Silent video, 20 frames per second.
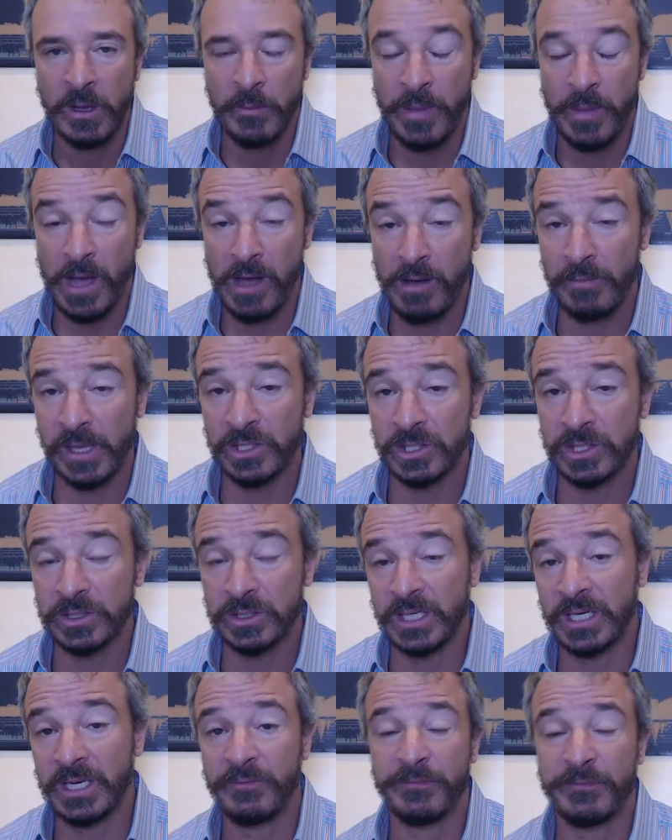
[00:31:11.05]
Powell mentioned
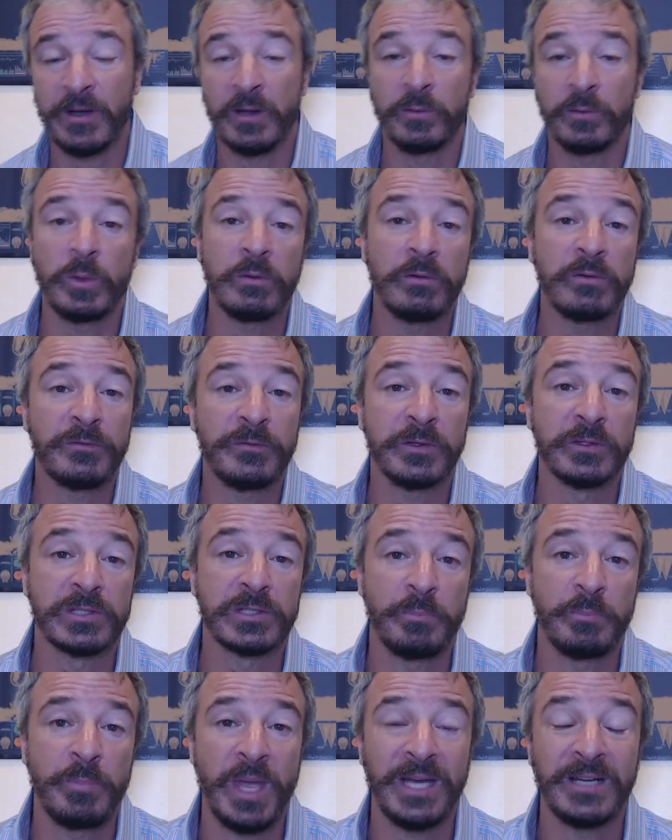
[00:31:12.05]
that he felt we would feel
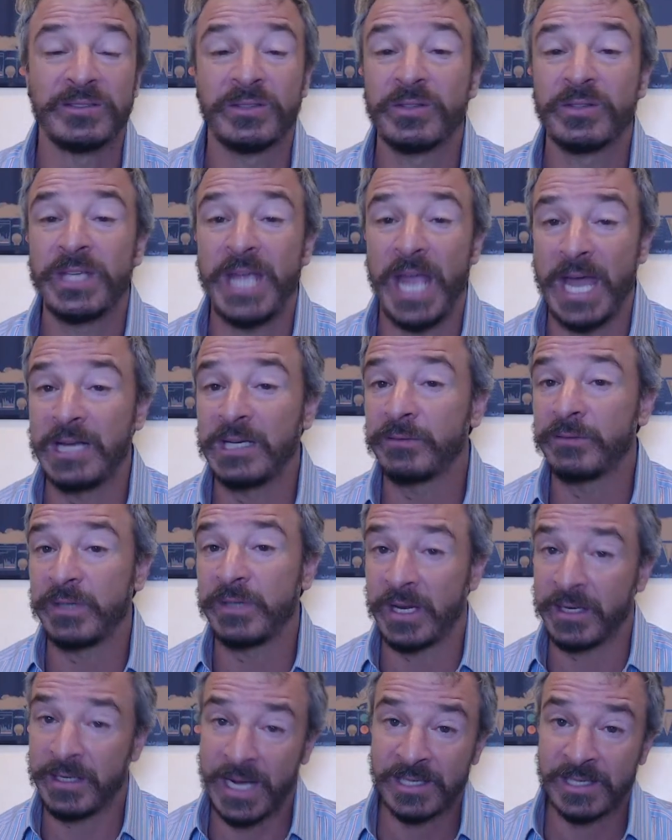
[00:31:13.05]
some pain until the end of
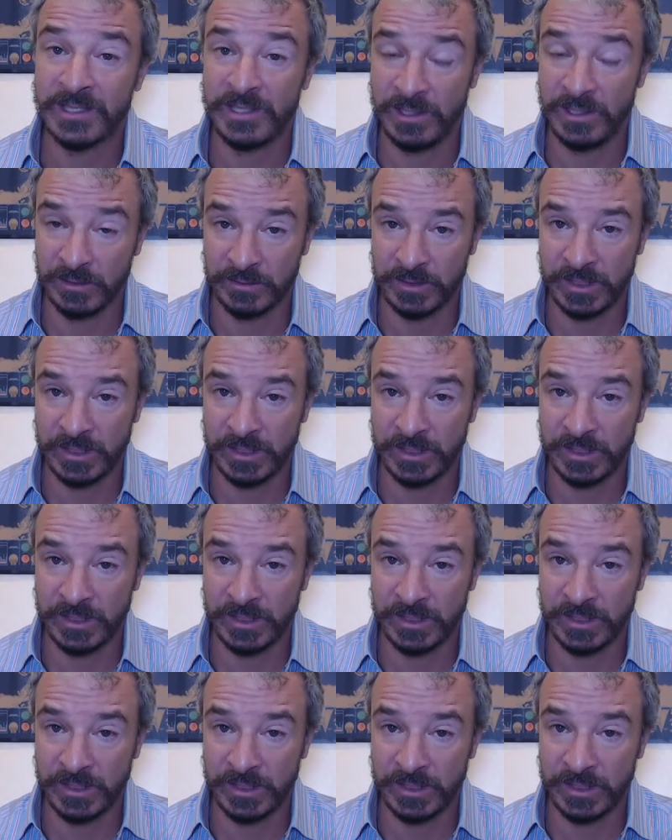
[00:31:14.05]
yet next year.